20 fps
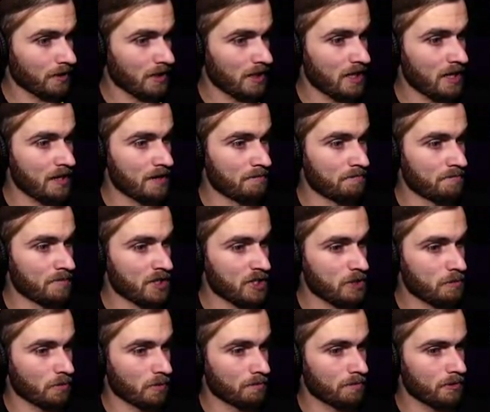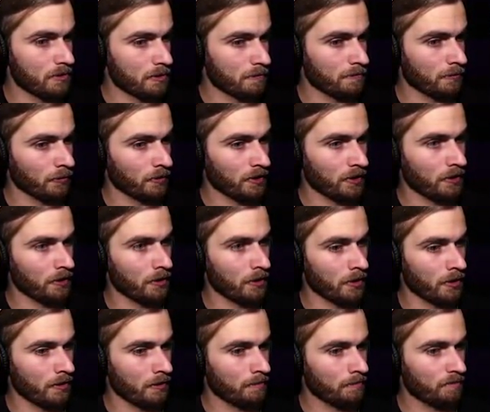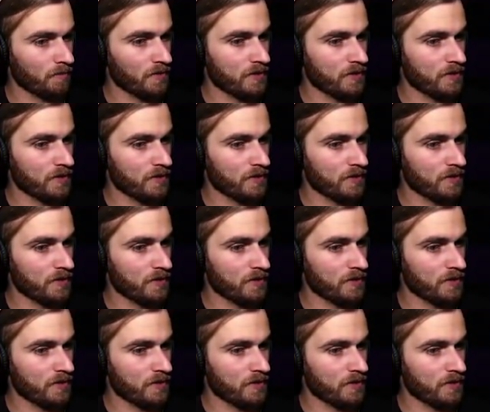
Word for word: I am much more beautiful than her.